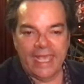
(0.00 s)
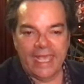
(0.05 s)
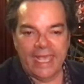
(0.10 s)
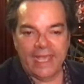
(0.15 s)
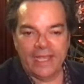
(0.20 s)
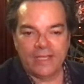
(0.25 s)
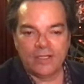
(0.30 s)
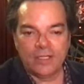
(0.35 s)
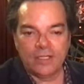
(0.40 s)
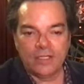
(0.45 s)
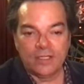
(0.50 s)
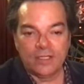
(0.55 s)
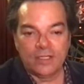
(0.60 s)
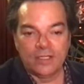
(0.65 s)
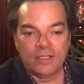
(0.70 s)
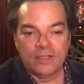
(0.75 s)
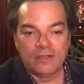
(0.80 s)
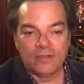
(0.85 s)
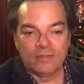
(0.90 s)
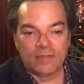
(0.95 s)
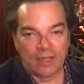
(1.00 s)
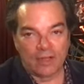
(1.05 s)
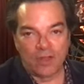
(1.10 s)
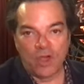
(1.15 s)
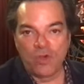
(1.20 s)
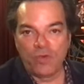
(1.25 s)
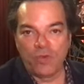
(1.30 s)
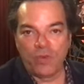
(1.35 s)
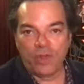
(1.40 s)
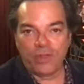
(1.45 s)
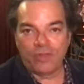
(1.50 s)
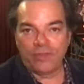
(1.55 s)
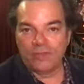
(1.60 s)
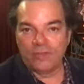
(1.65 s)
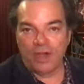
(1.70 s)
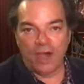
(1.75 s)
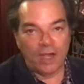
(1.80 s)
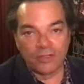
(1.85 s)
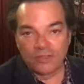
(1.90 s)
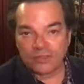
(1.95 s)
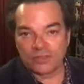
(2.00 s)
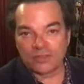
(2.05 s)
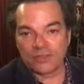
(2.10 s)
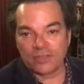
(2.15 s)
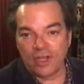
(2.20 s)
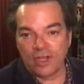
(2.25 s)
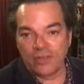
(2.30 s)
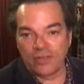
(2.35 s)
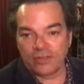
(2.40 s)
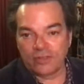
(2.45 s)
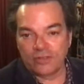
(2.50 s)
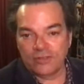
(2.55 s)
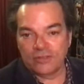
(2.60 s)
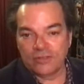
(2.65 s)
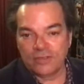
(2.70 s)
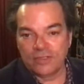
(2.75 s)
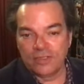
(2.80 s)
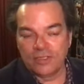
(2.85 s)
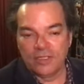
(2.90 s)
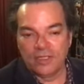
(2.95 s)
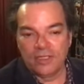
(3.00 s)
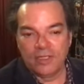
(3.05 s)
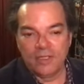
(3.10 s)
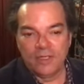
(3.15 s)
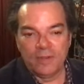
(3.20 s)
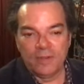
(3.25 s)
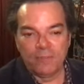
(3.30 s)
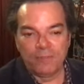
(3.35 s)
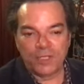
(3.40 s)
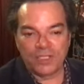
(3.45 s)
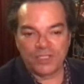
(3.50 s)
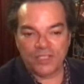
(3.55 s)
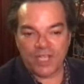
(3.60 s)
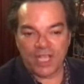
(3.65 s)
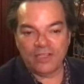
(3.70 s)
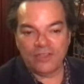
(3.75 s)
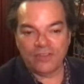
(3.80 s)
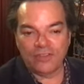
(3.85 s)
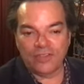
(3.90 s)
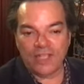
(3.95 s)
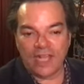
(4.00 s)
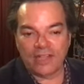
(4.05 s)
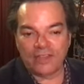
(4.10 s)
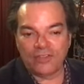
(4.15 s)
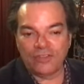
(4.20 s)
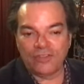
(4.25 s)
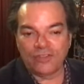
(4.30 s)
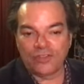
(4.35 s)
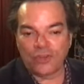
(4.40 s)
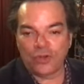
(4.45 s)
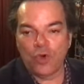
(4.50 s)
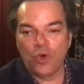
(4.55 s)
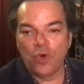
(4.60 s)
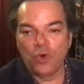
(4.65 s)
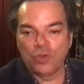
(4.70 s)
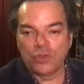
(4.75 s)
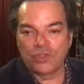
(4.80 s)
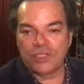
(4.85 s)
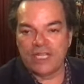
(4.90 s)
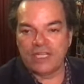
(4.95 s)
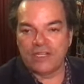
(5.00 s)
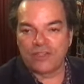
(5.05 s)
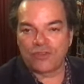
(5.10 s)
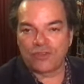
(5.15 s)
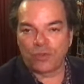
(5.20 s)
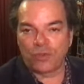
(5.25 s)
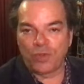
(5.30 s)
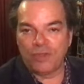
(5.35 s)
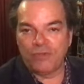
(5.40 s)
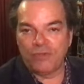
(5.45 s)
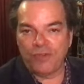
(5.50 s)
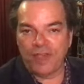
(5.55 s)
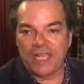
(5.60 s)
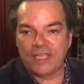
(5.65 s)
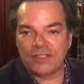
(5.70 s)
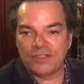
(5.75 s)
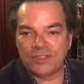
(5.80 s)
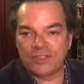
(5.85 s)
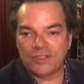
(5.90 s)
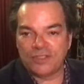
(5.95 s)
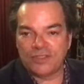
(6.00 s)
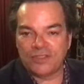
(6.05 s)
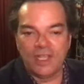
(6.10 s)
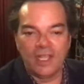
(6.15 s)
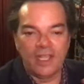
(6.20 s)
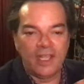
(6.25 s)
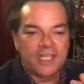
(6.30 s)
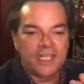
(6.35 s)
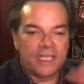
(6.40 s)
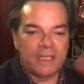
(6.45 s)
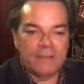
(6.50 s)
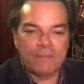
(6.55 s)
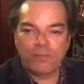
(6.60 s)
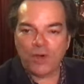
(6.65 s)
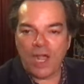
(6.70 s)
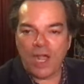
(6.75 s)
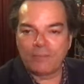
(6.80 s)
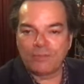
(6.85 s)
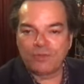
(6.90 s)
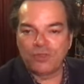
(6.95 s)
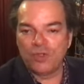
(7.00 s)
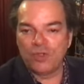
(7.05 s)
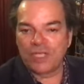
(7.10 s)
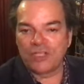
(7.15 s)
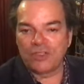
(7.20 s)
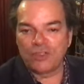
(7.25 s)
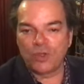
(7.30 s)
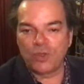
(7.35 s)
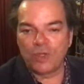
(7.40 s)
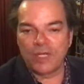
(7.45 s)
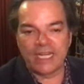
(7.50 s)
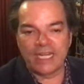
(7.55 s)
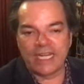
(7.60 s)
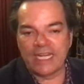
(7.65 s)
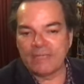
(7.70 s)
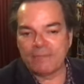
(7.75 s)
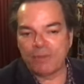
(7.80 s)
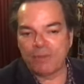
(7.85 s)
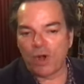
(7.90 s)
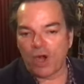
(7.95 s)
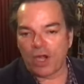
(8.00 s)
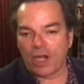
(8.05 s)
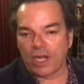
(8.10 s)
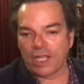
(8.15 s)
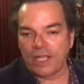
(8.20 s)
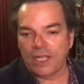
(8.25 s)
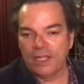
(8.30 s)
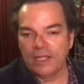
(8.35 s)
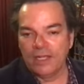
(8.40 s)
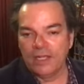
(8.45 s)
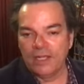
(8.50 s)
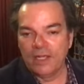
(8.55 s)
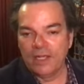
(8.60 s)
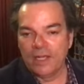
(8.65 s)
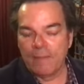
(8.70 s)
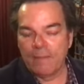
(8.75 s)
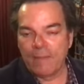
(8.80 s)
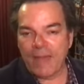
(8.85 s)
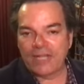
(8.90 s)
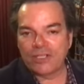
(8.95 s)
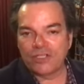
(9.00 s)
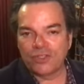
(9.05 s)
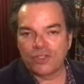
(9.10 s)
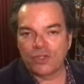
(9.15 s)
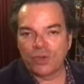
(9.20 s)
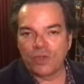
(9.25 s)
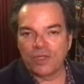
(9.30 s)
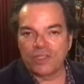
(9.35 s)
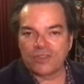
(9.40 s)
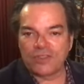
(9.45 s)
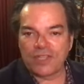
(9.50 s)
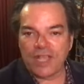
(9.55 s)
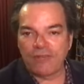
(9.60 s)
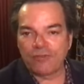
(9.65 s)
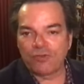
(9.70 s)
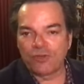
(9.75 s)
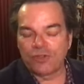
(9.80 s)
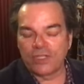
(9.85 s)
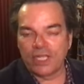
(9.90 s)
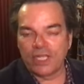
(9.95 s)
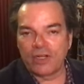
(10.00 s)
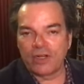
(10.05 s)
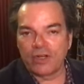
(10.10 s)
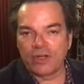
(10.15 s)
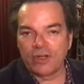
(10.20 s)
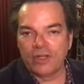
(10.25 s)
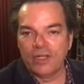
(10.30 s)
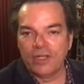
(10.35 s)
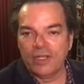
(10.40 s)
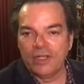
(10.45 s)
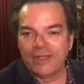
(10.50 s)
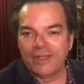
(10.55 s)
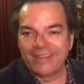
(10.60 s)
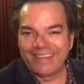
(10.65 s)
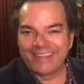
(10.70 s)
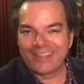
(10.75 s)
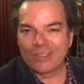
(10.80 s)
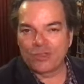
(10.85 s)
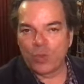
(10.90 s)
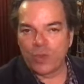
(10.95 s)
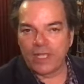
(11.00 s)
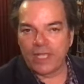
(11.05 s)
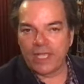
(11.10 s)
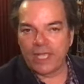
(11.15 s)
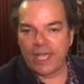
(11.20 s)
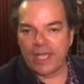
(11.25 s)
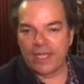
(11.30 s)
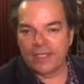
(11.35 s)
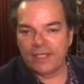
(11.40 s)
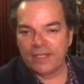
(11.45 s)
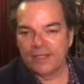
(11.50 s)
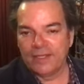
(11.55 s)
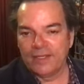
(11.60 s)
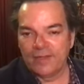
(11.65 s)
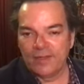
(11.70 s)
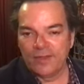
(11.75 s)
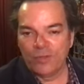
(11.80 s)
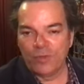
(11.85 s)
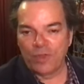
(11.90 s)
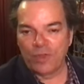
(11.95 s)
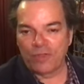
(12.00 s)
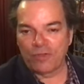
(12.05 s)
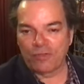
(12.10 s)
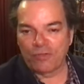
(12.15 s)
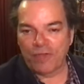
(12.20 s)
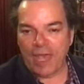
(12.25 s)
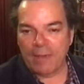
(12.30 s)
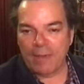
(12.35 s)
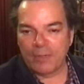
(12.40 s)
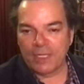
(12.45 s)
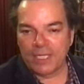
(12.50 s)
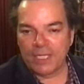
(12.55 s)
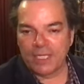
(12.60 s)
And along with hundreds of others. But check this out. This is a cool routine. It's three phases. Impromptu can do it at any party. Imagine doing this after dinner this weekend with your family.